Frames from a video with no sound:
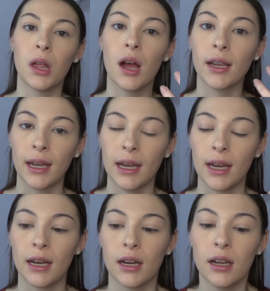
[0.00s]
lock
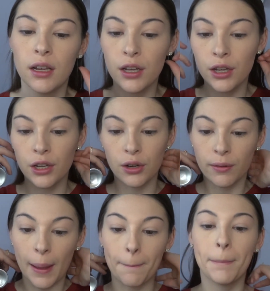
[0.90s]
in, you know,
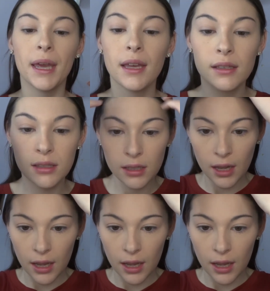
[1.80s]
that base,